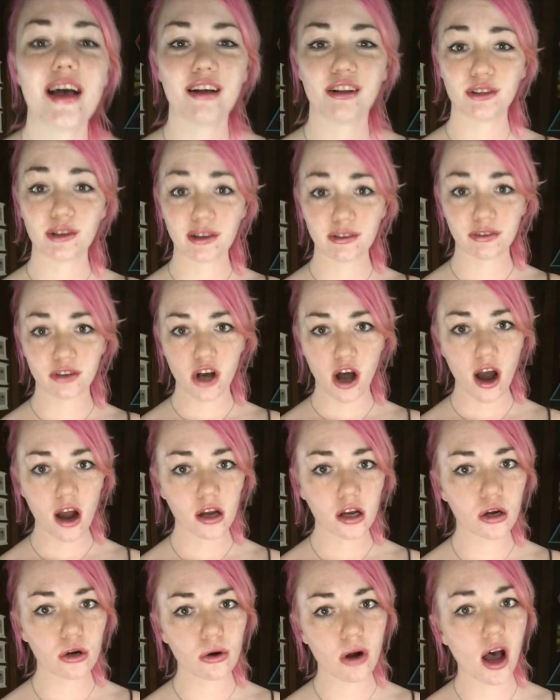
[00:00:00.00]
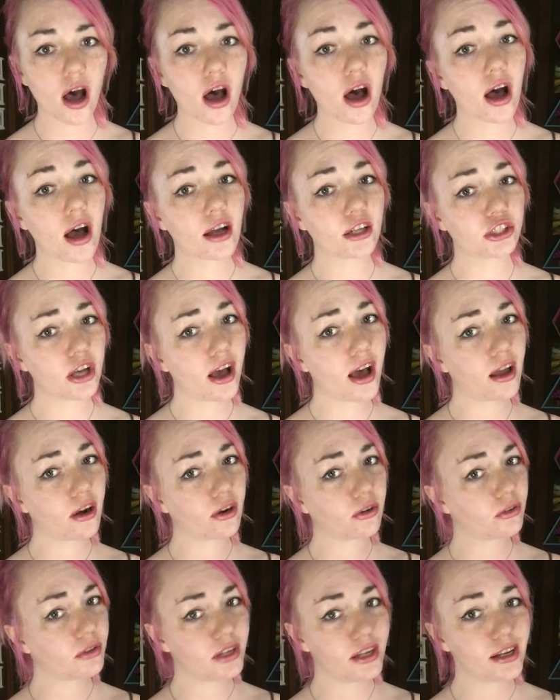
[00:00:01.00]
12-car garage, I
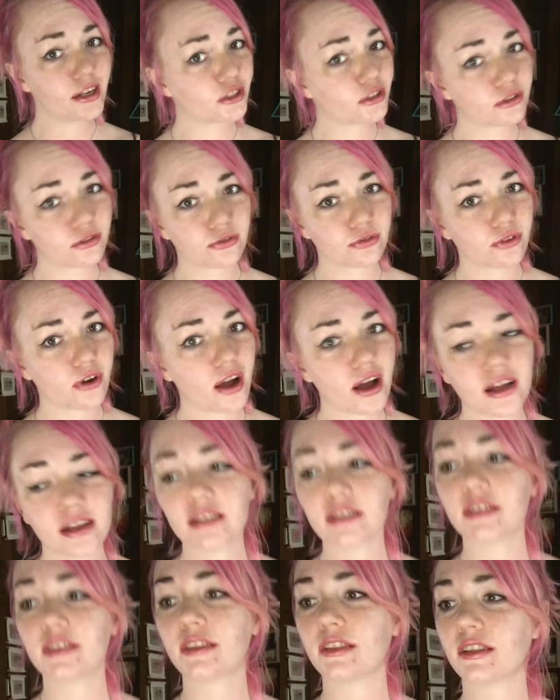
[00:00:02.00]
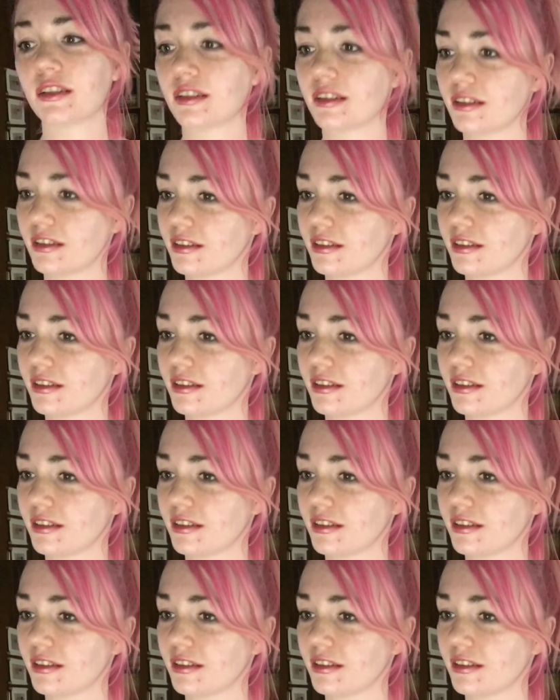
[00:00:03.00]
don't need to front.